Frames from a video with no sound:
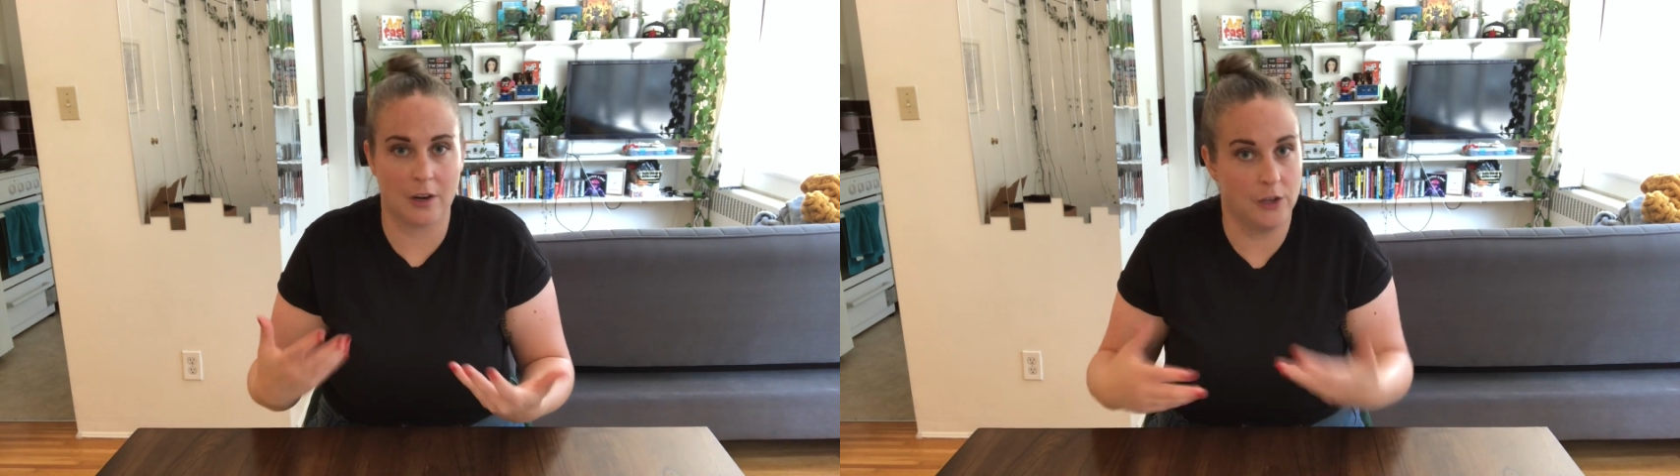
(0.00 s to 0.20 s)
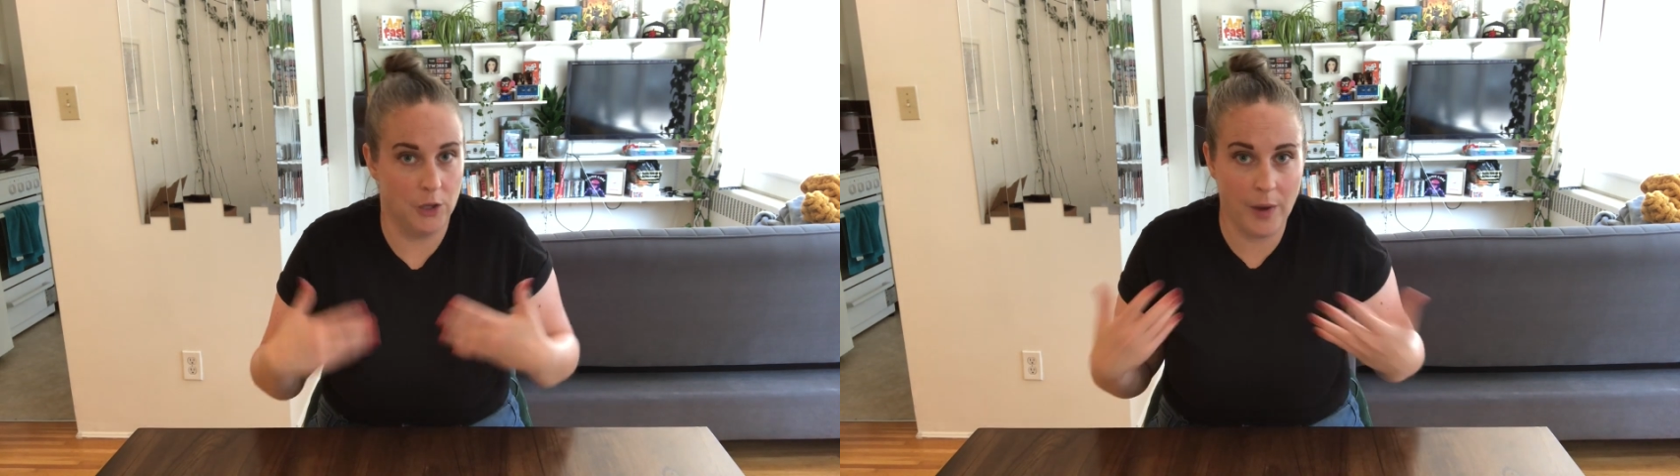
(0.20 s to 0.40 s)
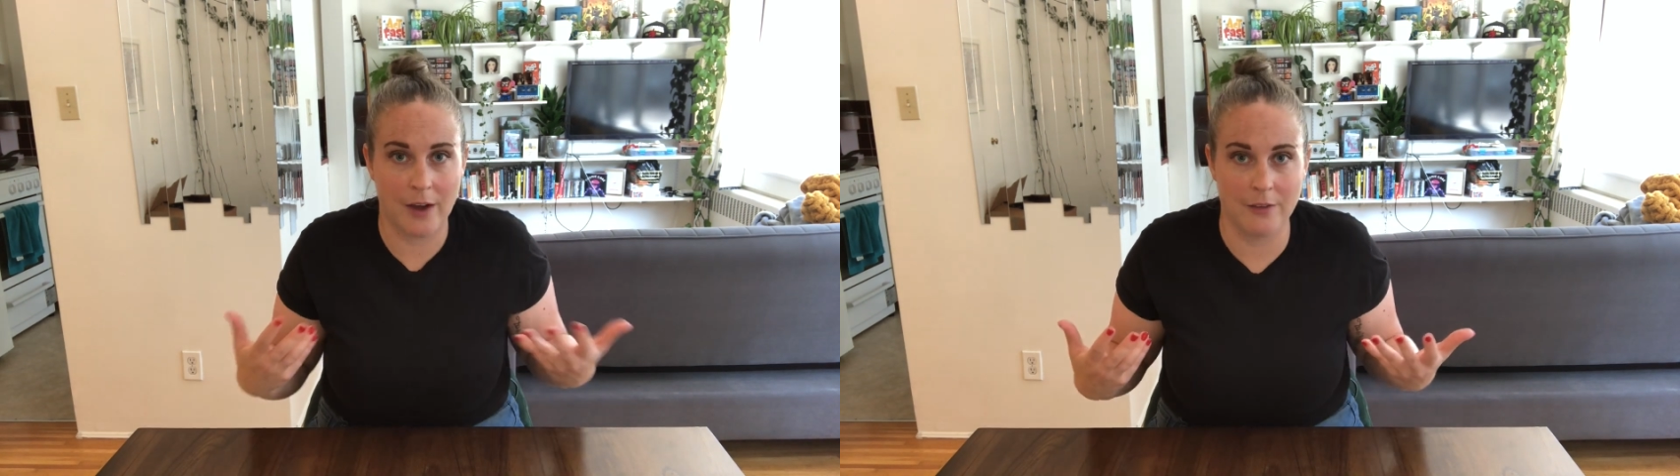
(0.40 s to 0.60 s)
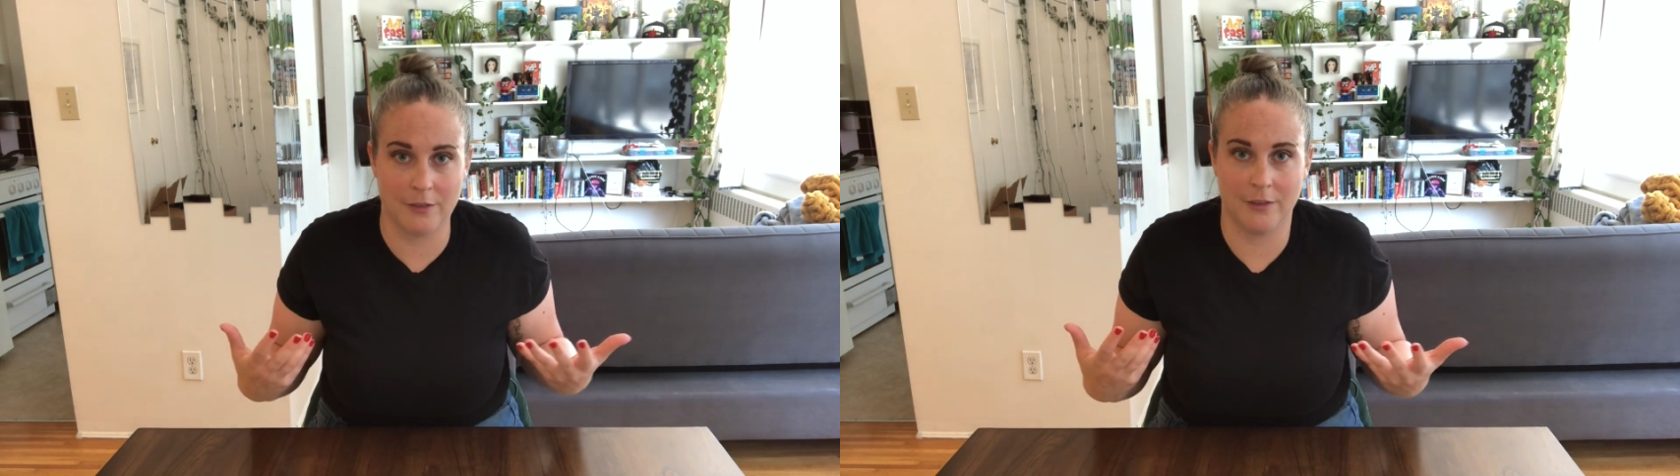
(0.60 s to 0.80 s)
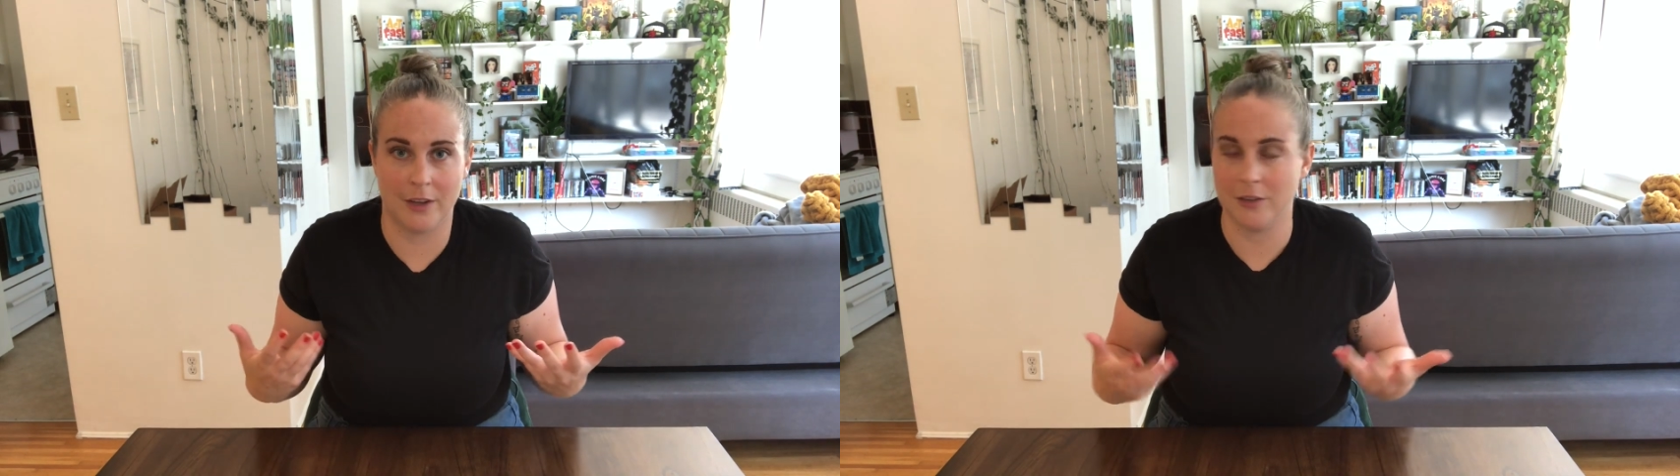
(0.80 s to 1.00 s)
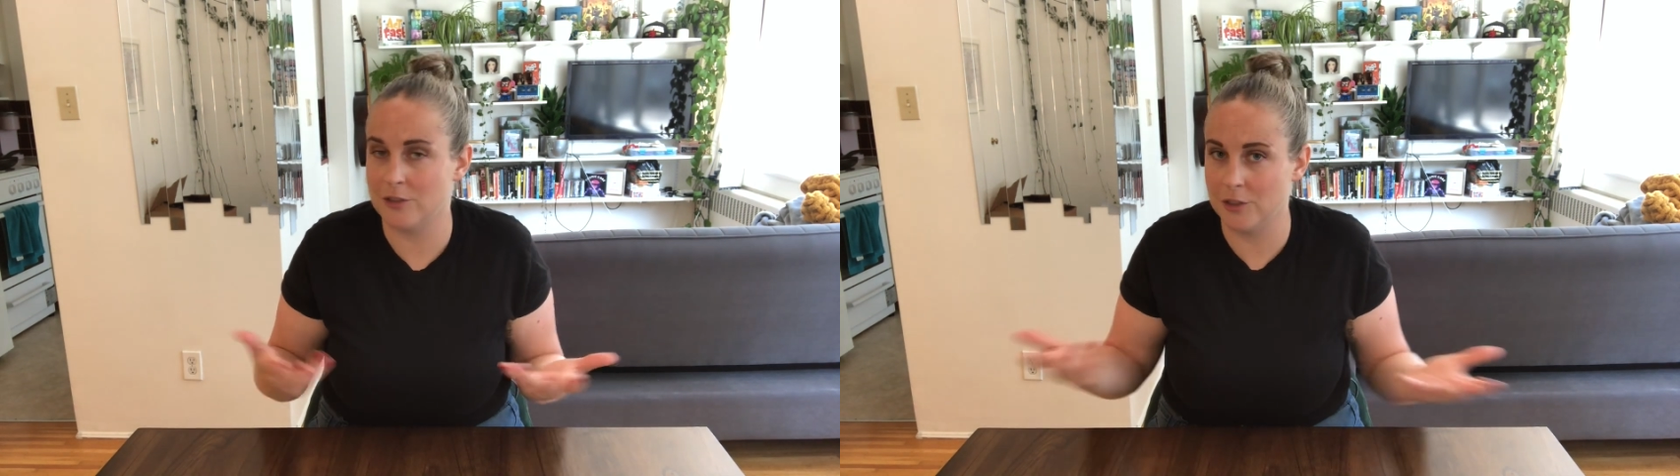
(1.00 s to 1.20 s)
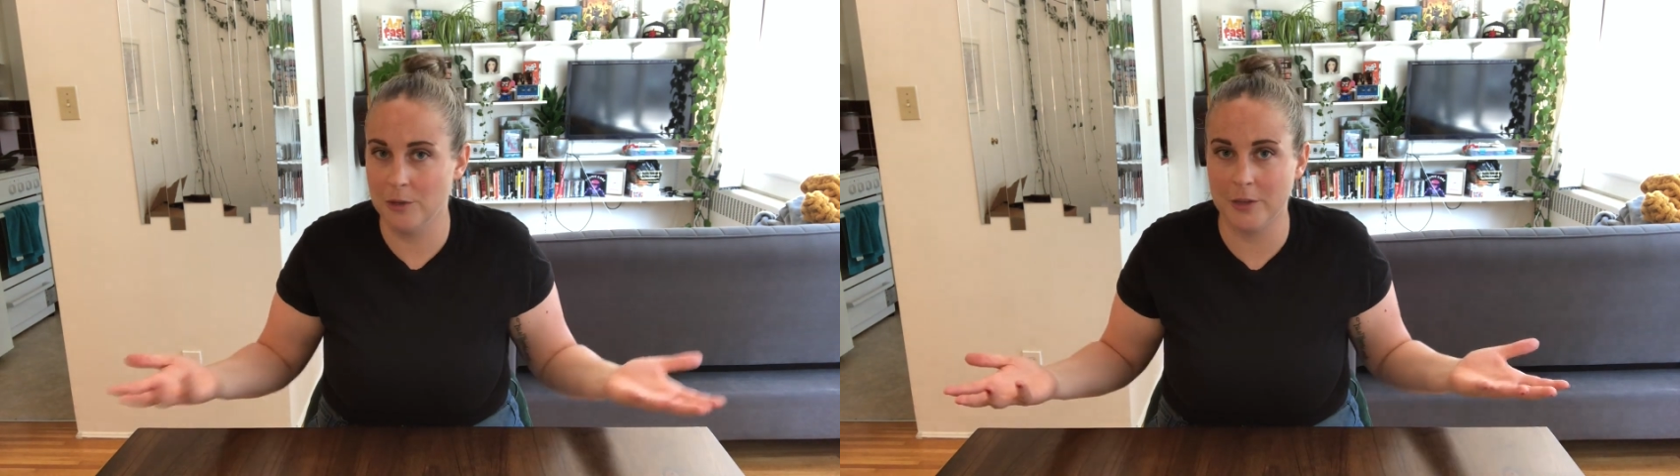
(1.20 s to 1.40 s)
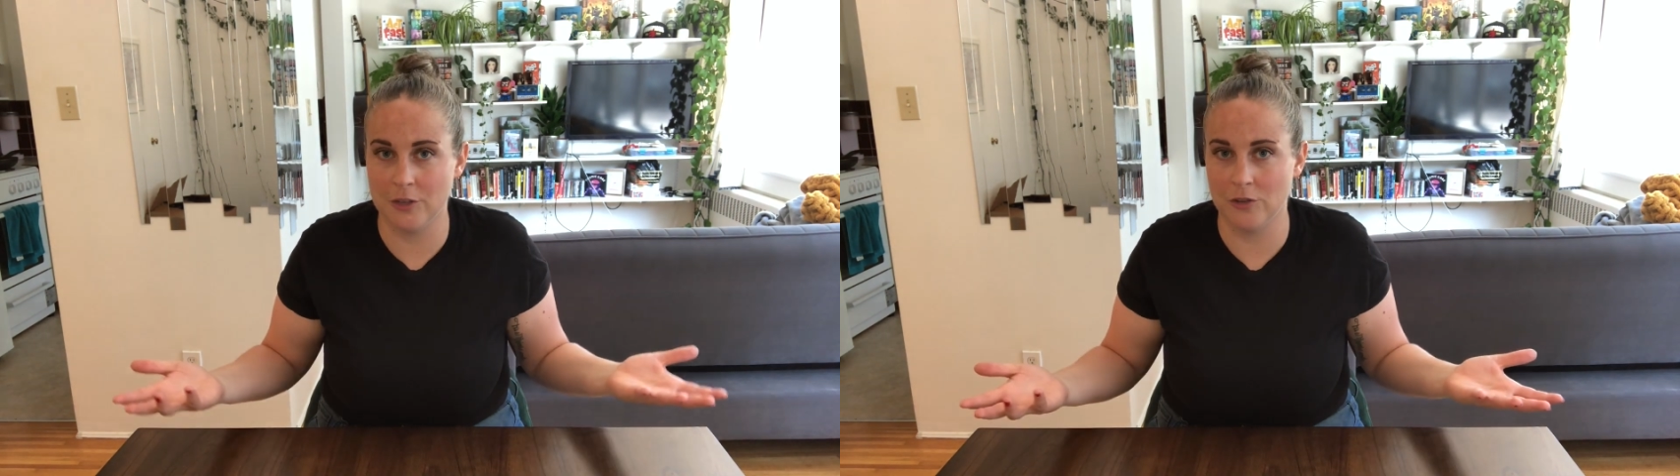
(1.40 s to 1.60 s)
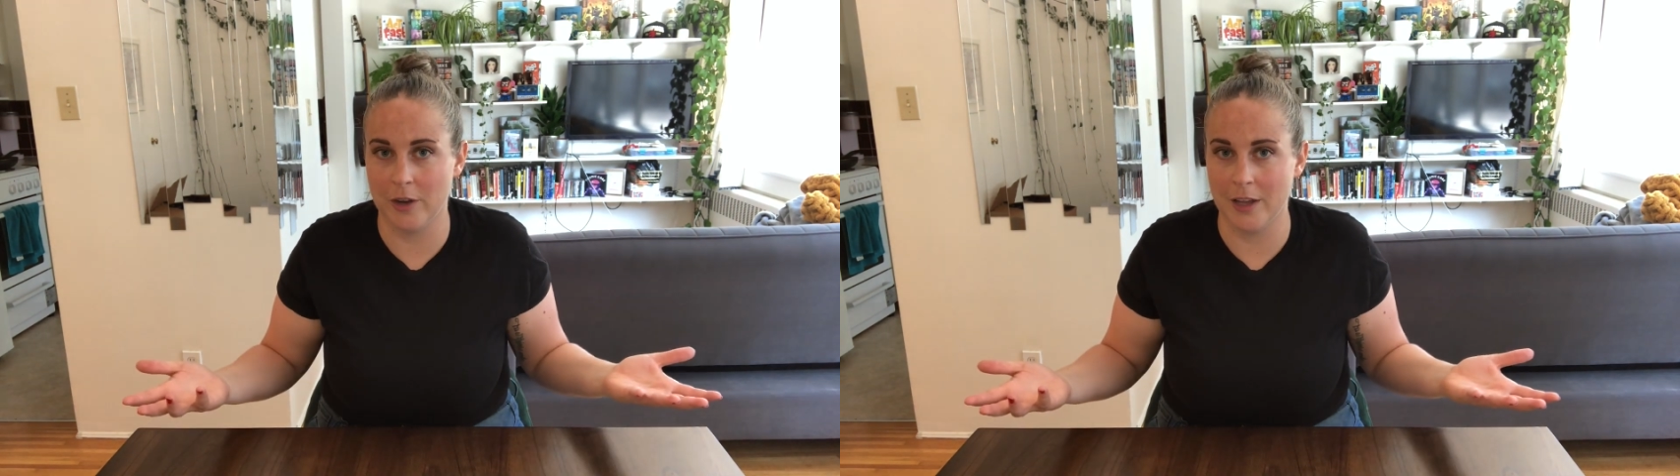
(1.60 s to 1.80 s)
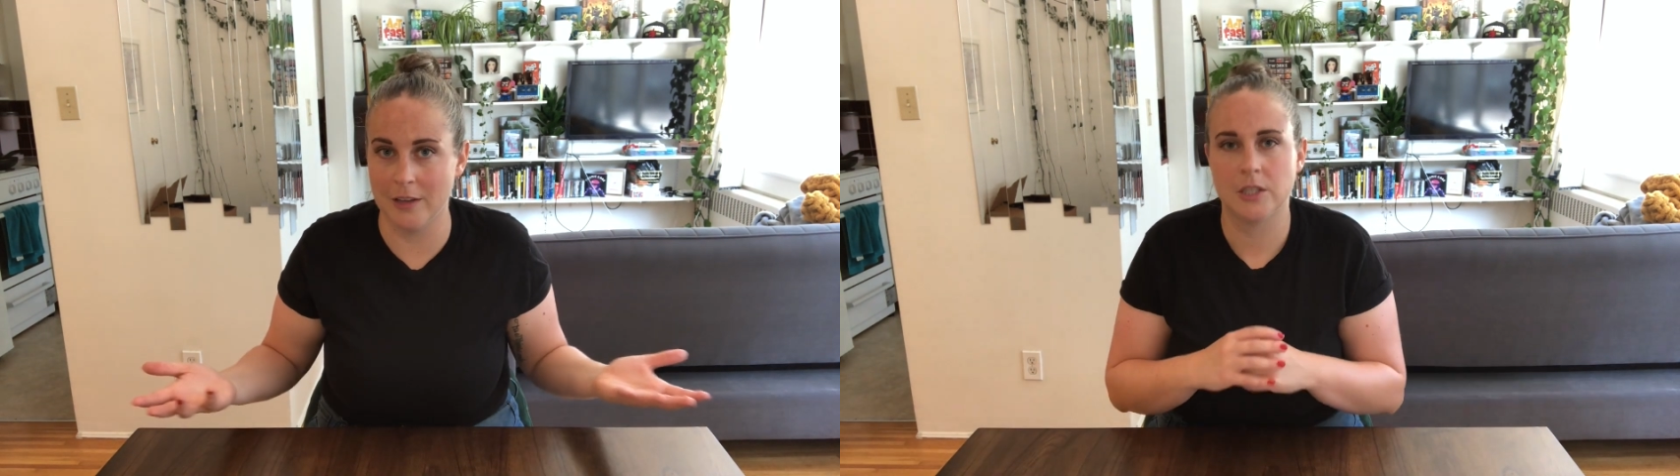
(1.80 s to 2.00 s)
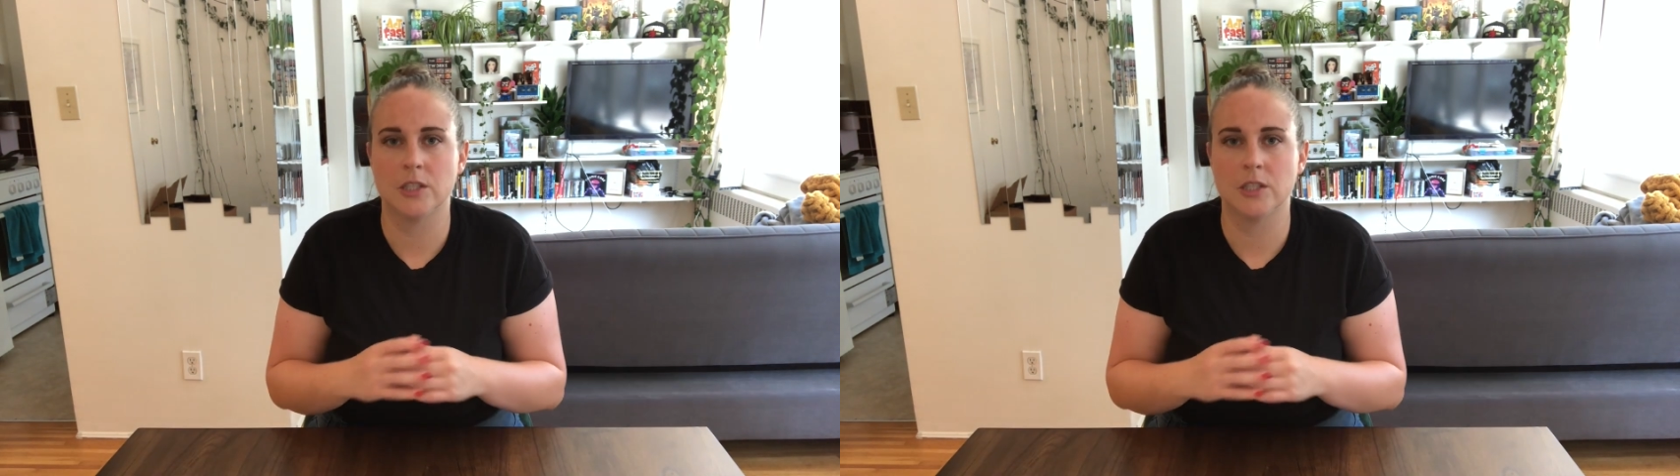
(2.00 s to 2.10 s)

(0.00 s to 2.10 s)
Are you having fun? Do you enjoy it?